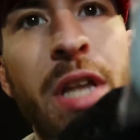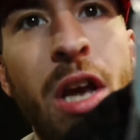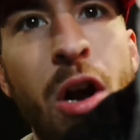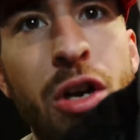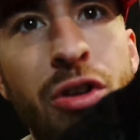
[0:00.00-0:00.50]

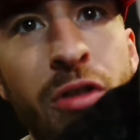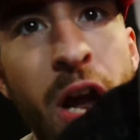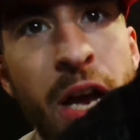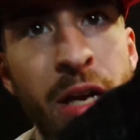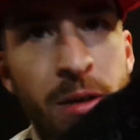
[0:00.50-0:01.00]
They are
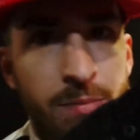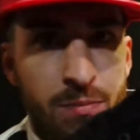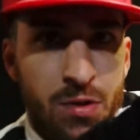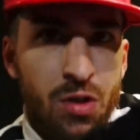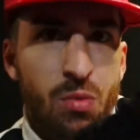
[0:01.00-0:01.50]
gray,
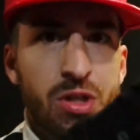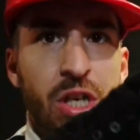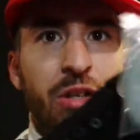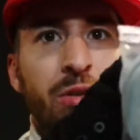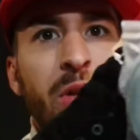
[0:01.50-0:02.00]
which
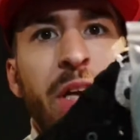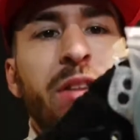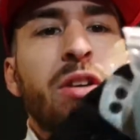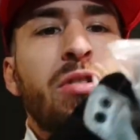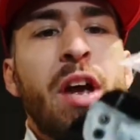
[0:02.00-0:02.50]
I do
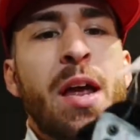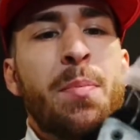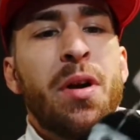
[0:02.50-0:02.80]
like the gray,